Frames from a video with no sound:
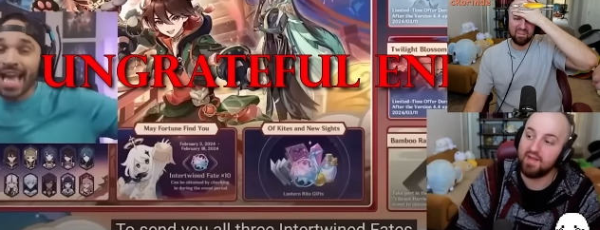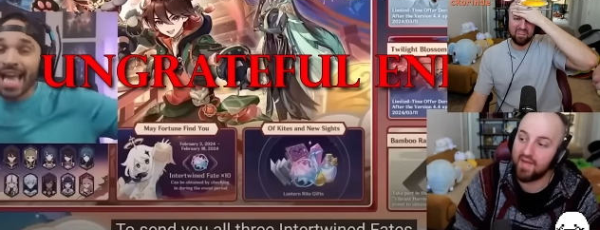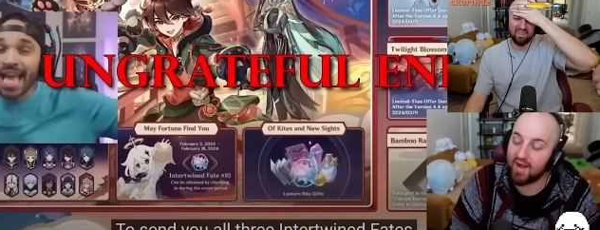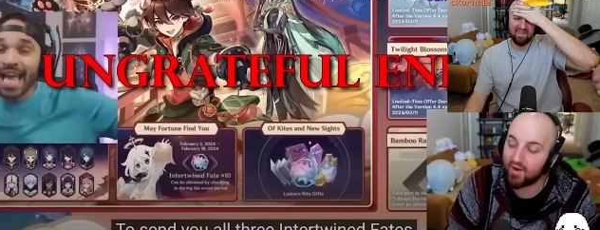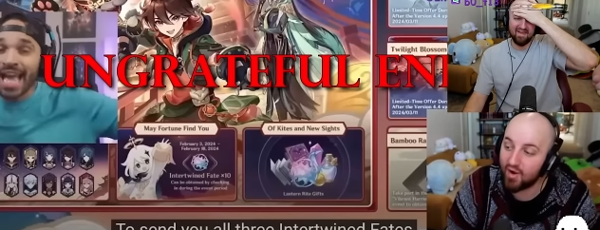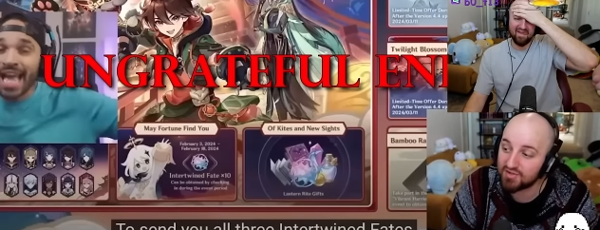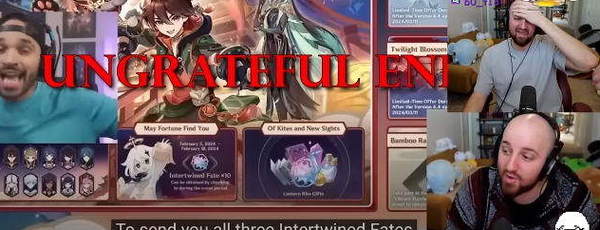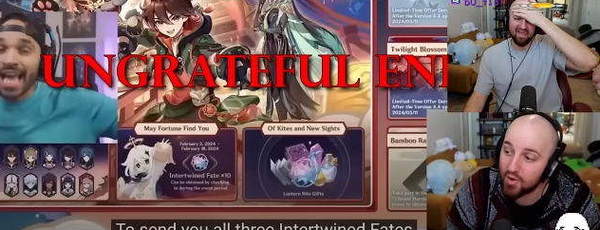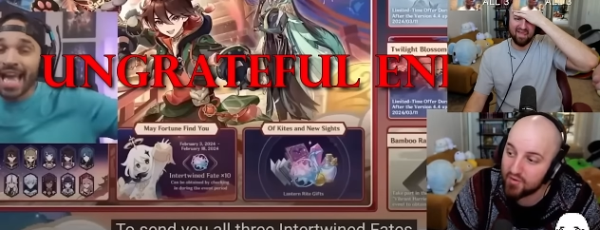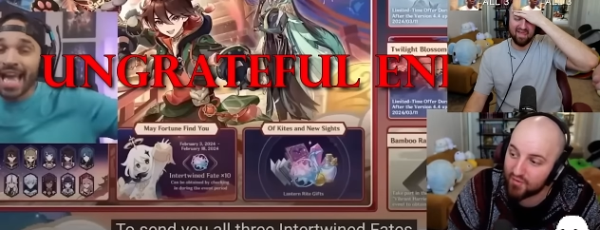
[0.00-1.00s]
Speaker 1: that cost
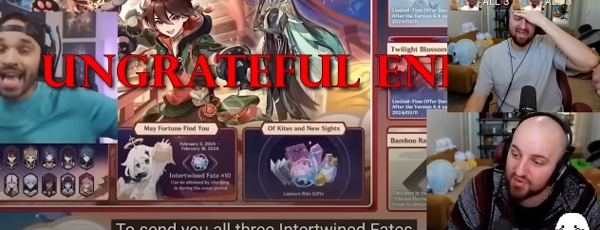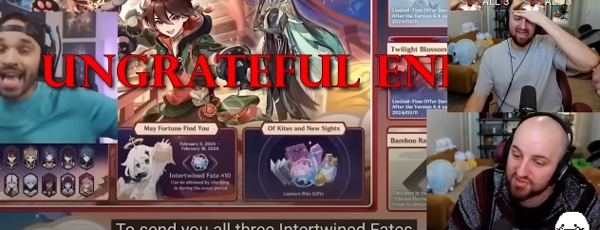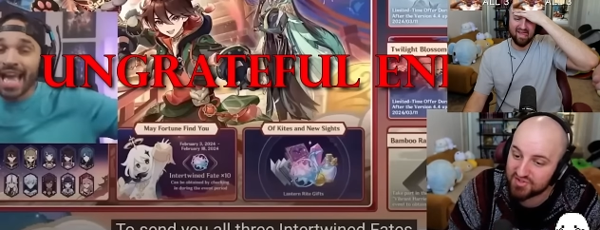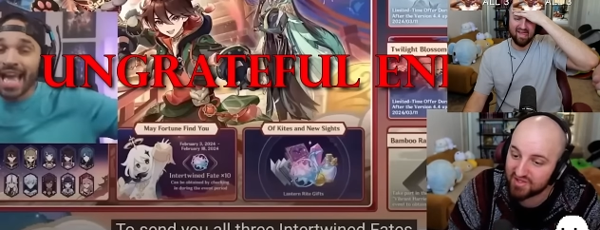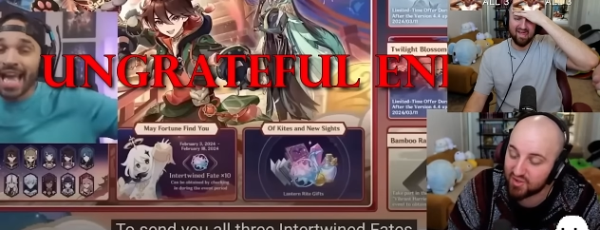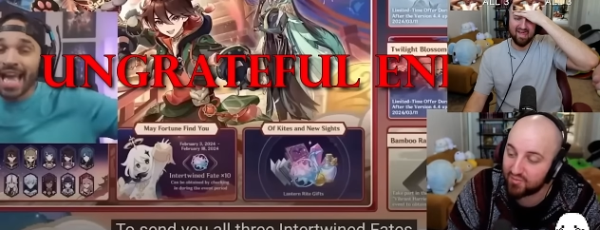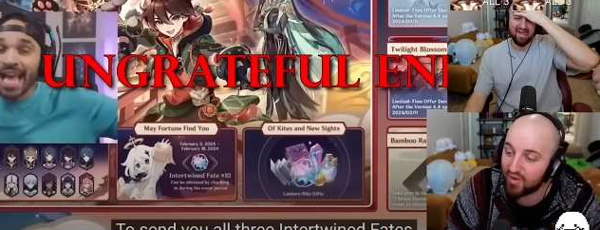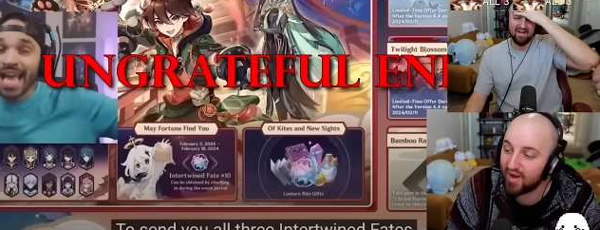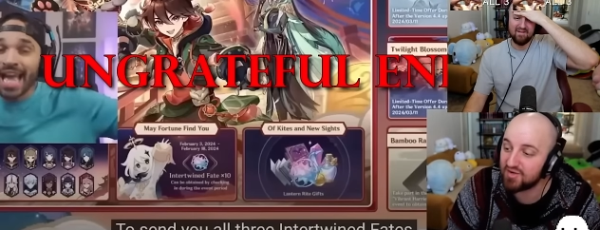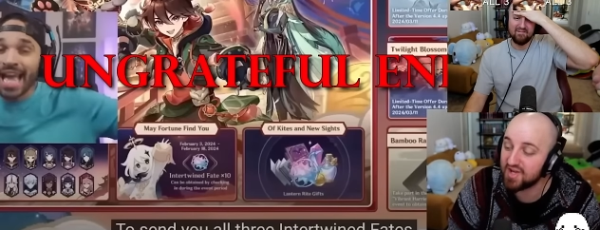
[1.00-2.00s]
HoYo versus send their
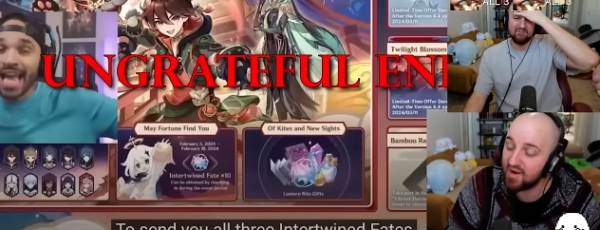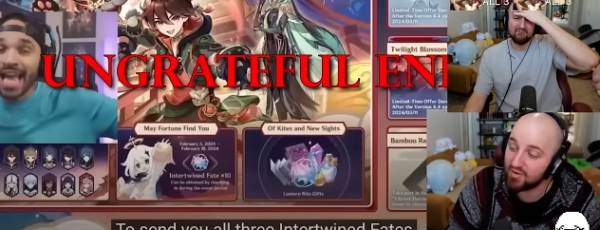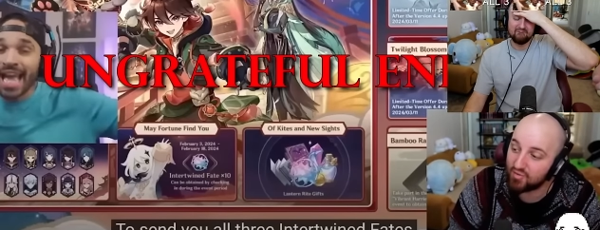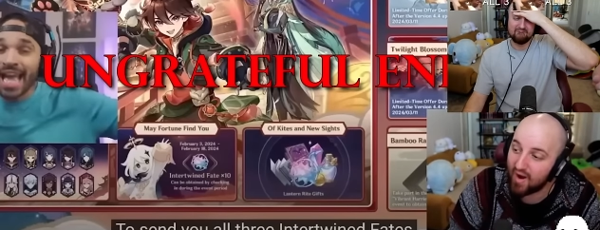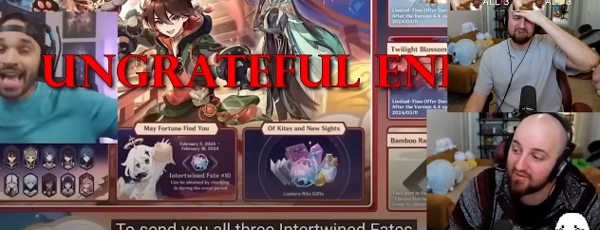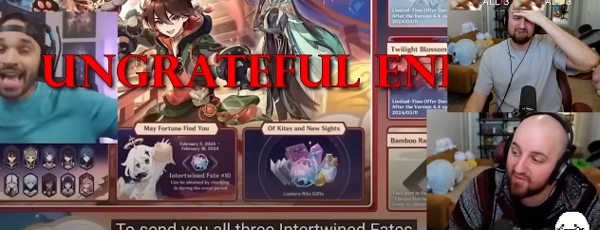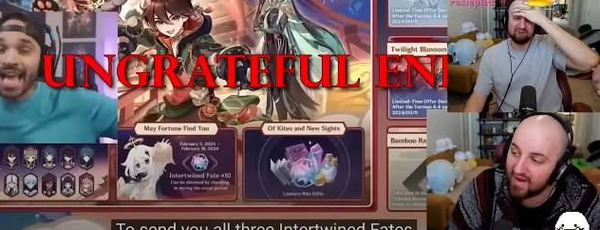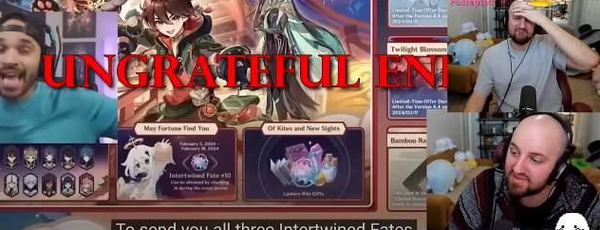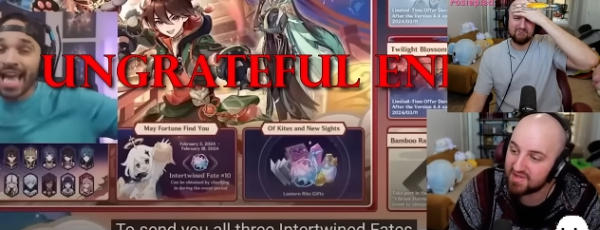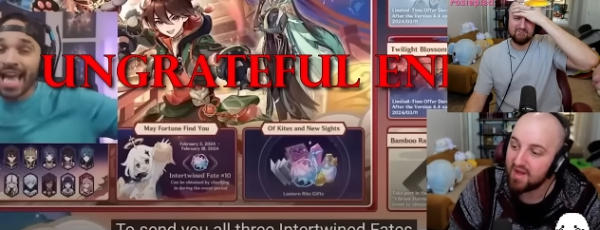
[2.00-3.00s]
players intertwined
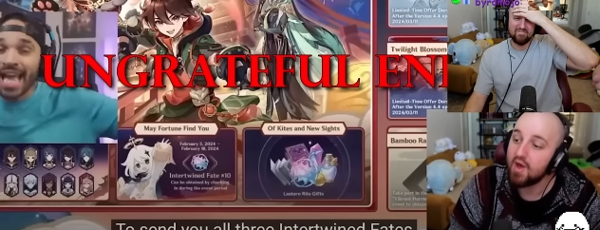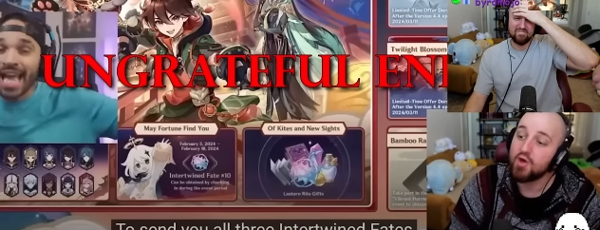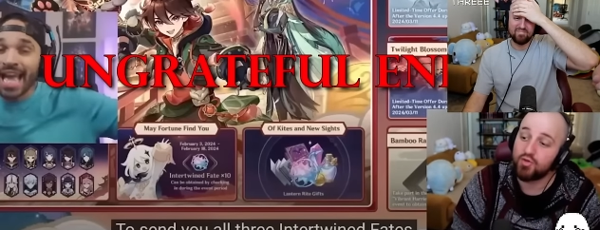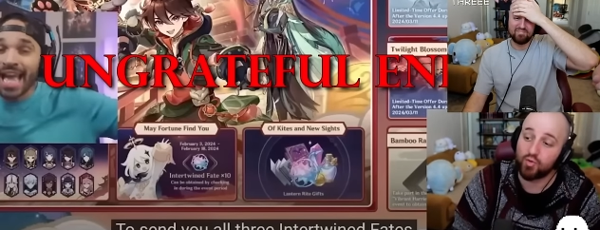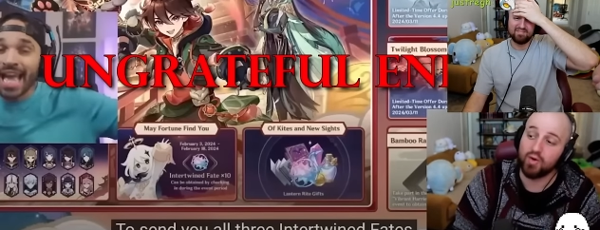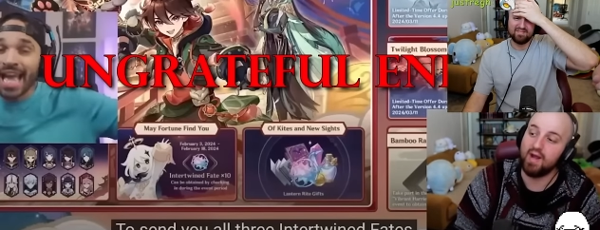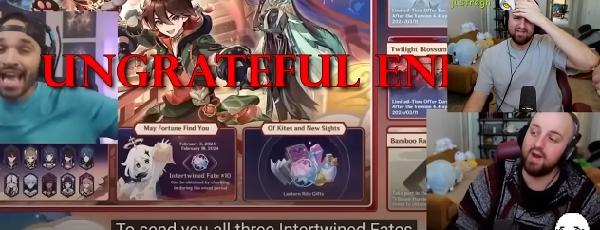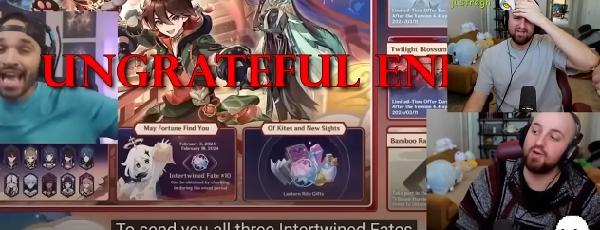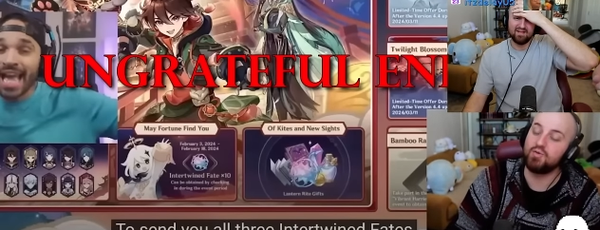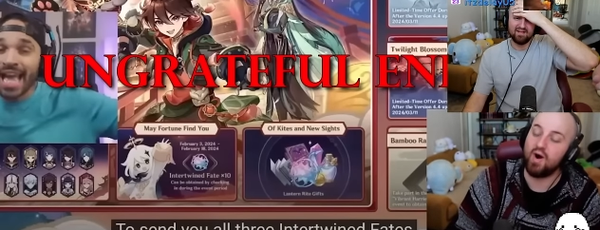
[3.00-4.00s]
fates? Three
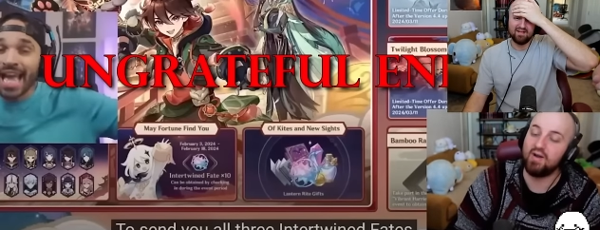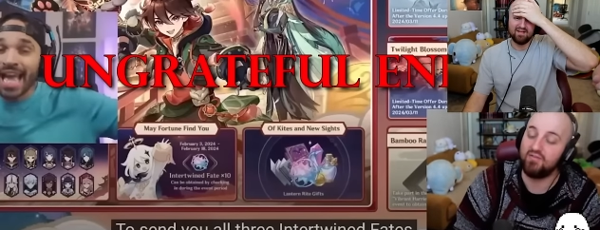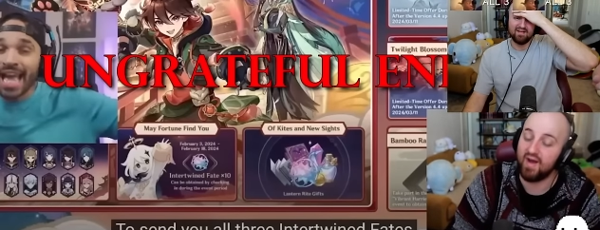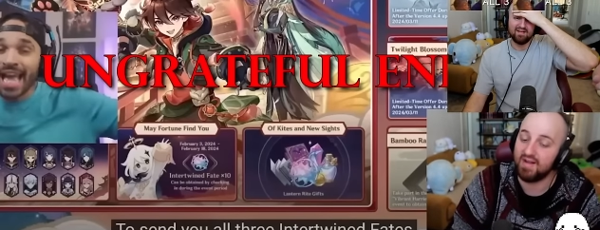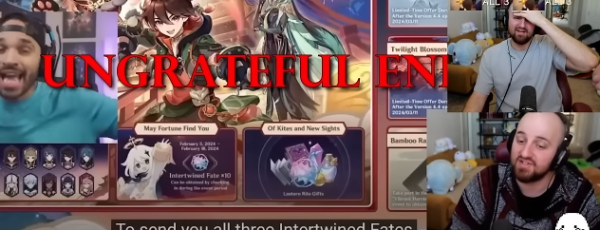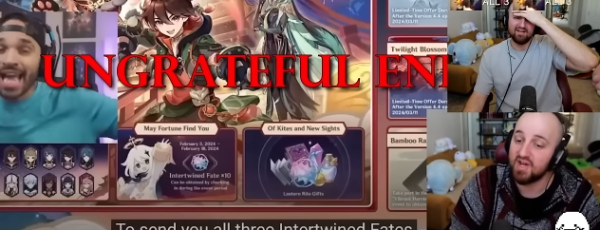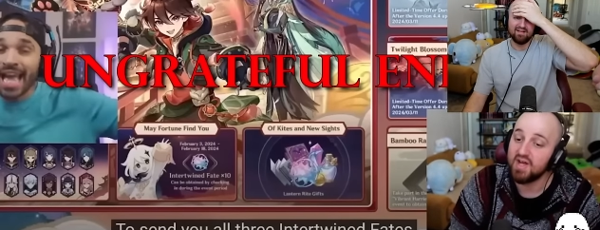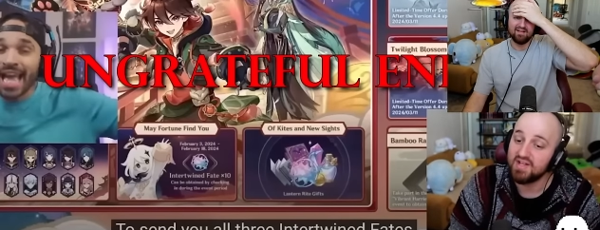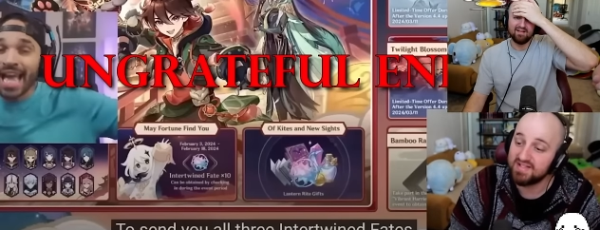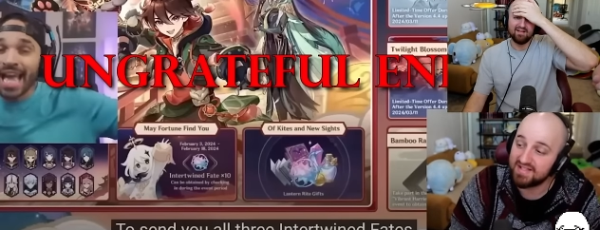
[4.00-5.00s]
intertwined fates.
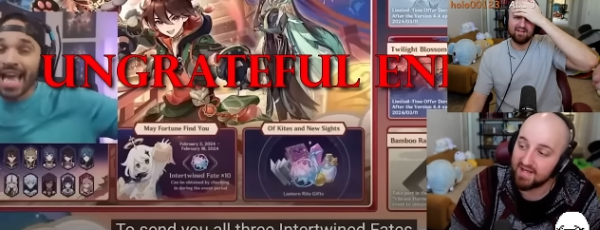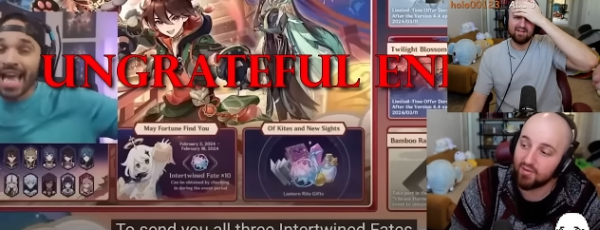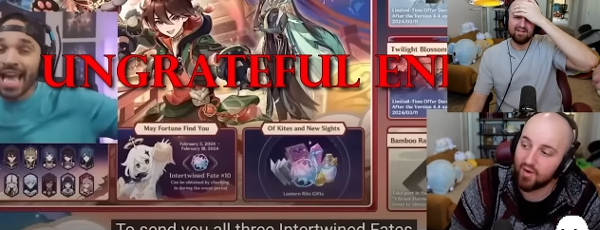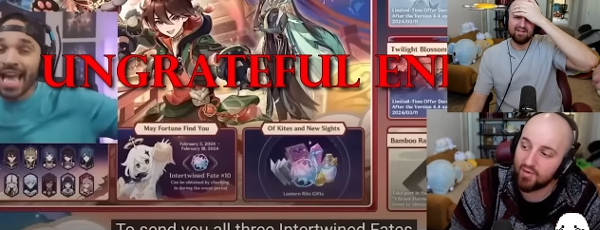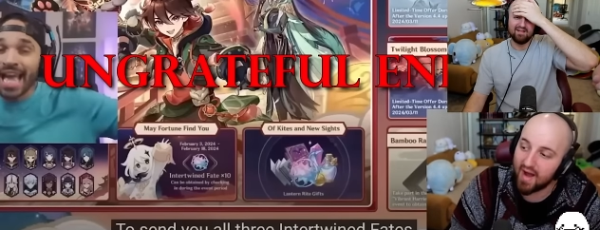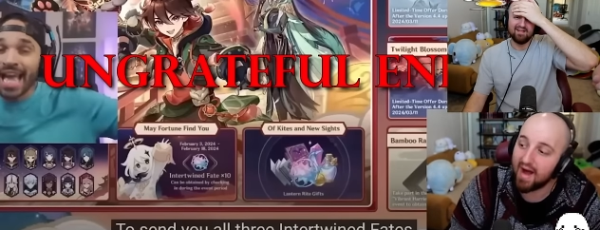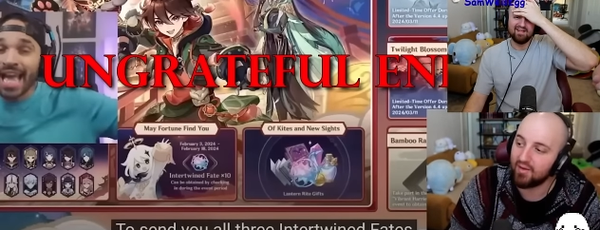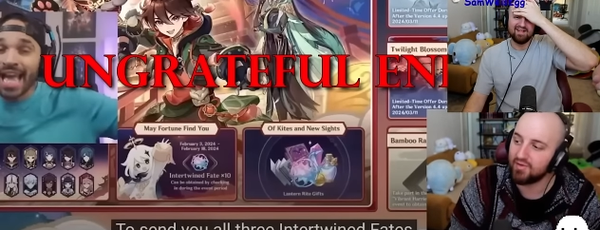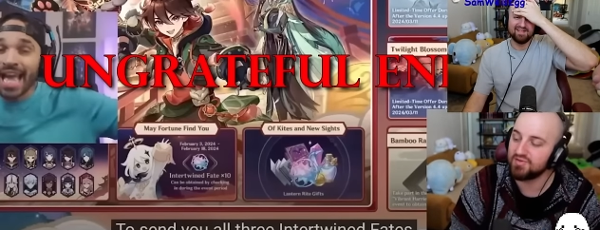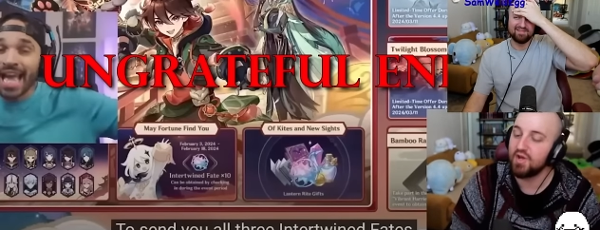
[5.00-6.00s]
Zero dollars.